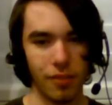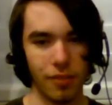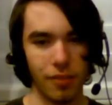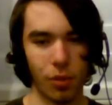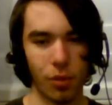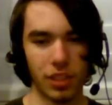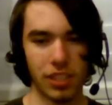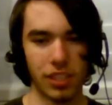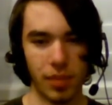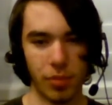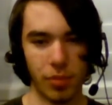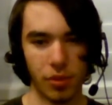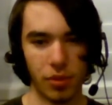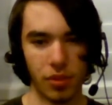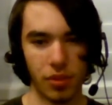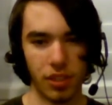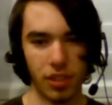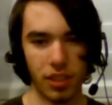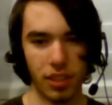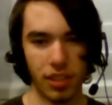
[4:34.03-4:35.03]
For
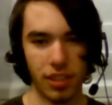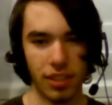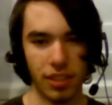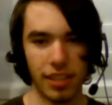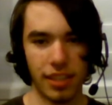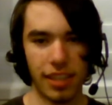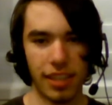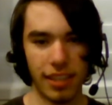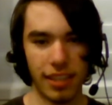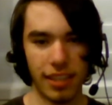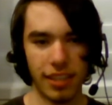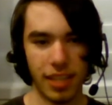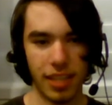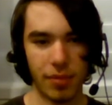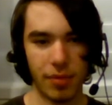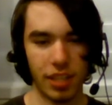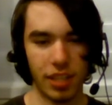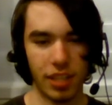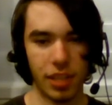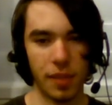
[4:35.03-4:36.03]
example, the death
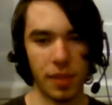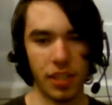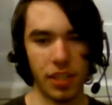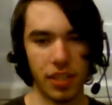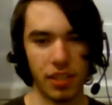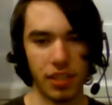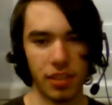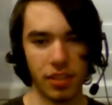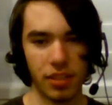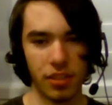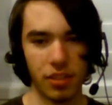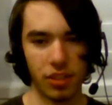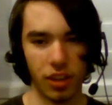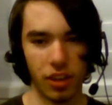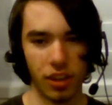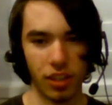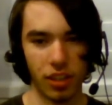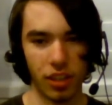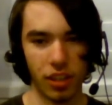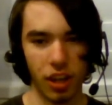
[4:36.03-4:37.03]
theme needed to be
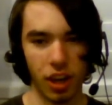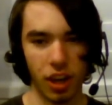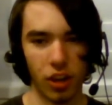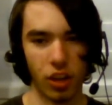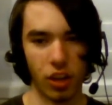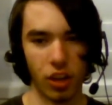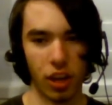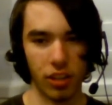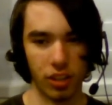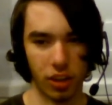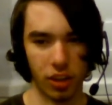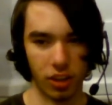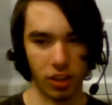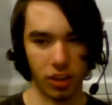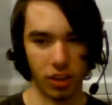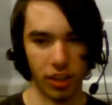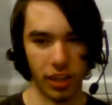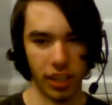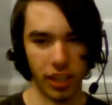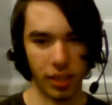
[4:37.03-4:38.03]
dark, a lot darker
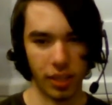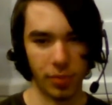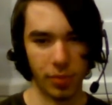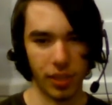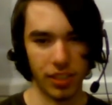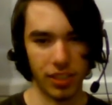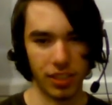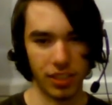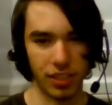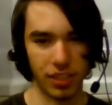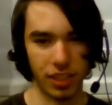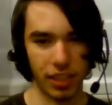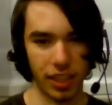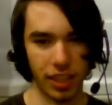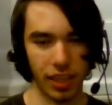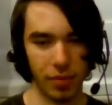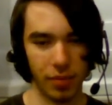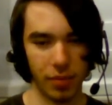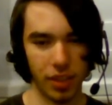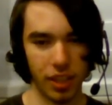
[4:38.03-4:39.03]
than the other pieces in the
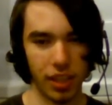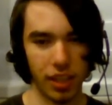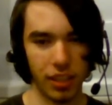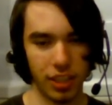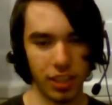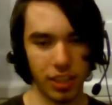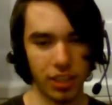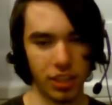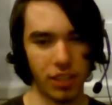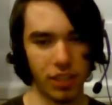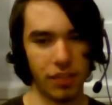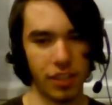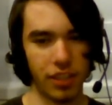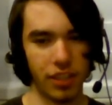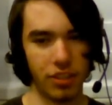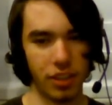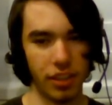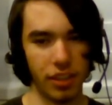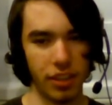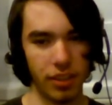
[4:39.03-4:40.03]
game, such as the
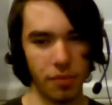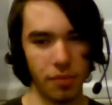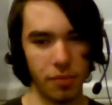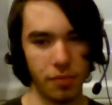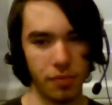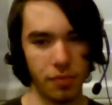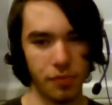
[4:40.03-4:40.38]
victory theme.